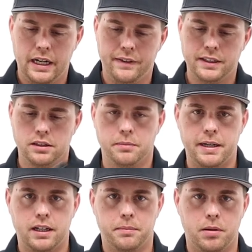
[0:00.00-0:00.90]
And this is your
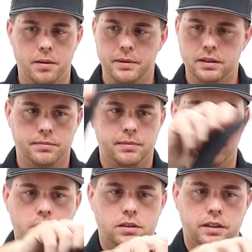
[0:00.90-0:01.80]
main compartment
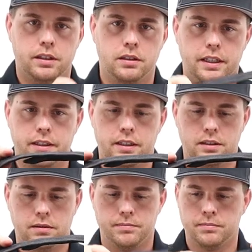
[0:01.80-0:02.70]
that goes on here like
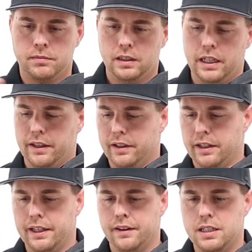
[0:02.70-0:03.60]
this. And then
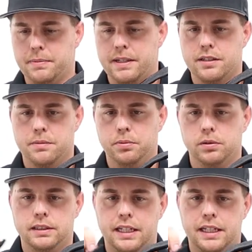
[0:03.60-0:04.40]
again, these pieces pull